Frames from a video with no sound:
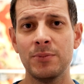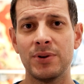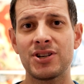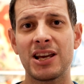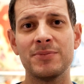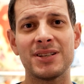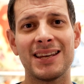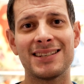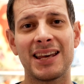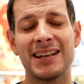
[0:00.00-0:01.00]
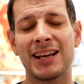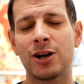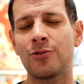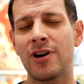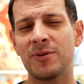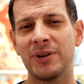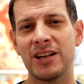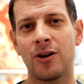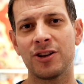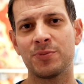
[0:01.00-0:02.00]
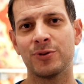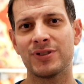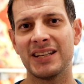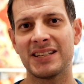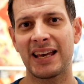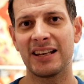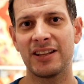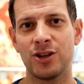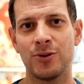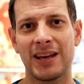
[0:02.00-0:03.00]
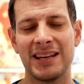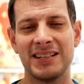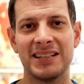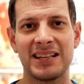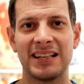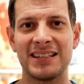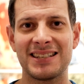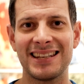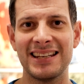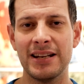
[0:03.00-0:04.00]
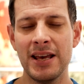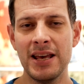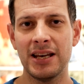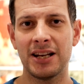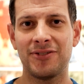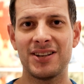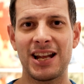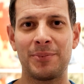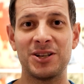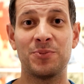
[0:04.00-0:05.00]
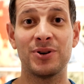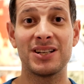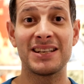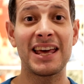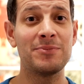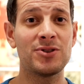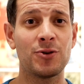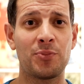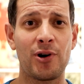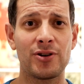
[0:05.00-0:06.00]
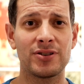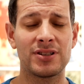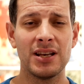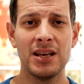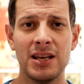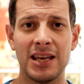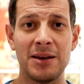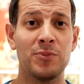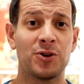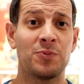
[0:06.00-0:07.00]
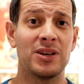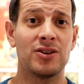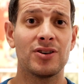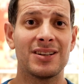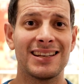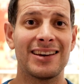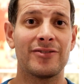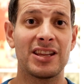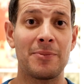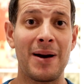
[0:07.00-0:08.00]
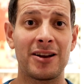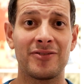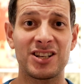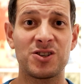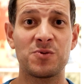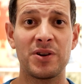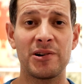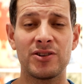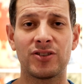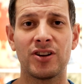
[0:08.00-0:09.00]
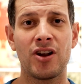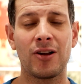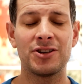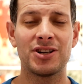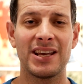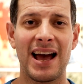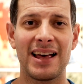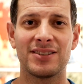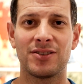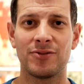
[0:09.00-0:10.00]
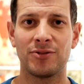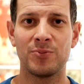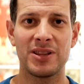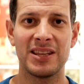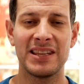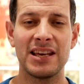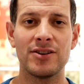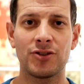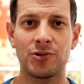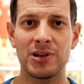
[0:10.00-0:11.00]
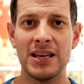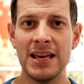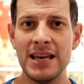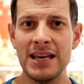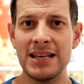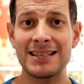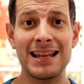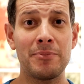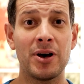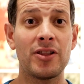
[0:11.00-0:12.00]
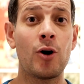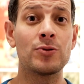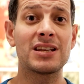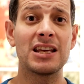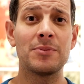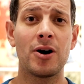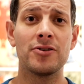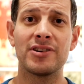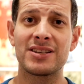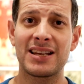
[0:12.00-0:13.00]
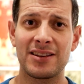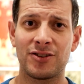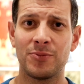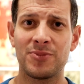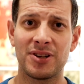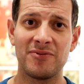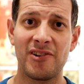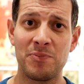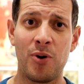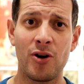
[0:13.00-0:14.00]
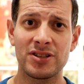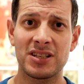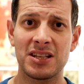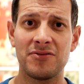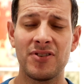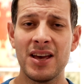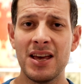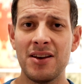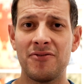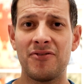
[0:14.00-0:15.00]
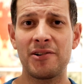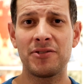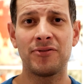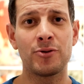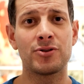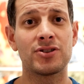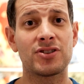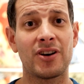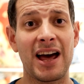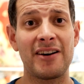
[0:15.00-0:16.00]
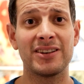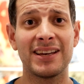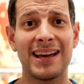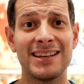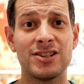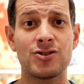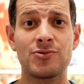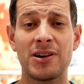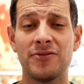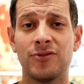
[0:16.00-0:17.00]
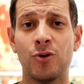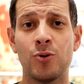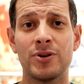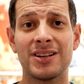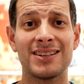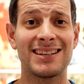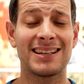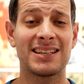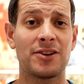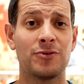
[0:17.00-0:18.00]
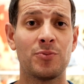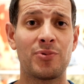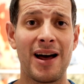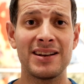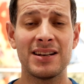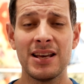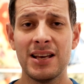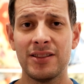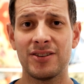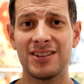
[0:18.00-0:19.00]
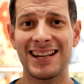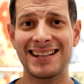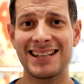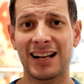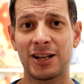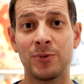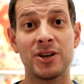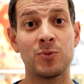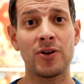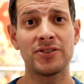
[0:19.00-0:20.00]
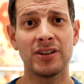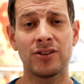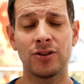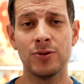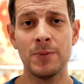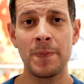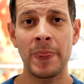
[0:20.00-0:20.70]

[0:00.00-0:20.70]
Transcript: but James is an incredibly knowledgeable detailer in the UK detailing scene, and if he's happy to put his name to a product, it must be good given the amount of experience and knowledge he has from within the industry. Sam and the whole team over at Sansom seem very positive, very focused on having a straightforward and successful brand that does exactly what you'd want it to.